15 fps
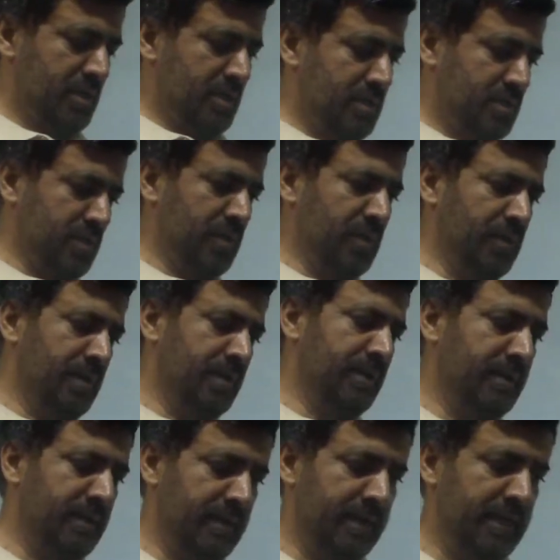So
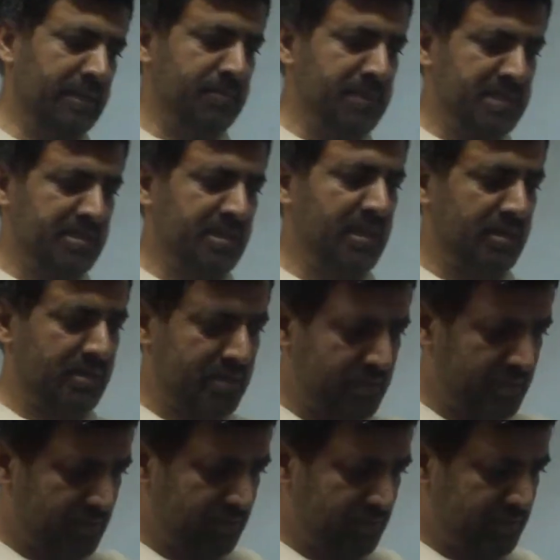let me start
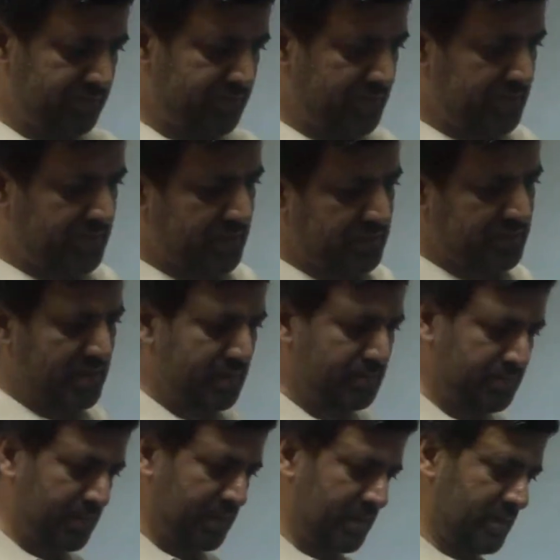with the first
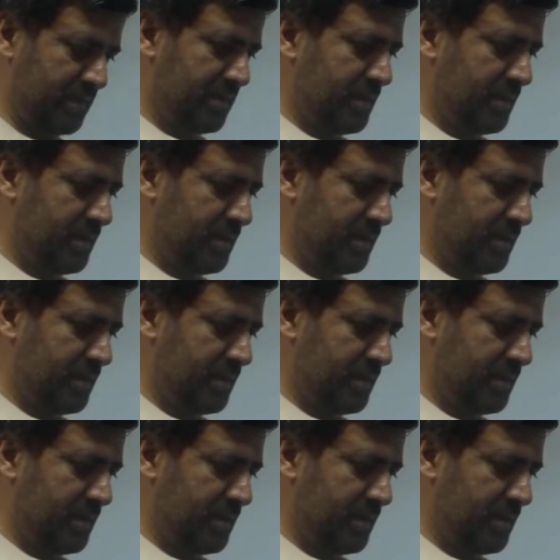example.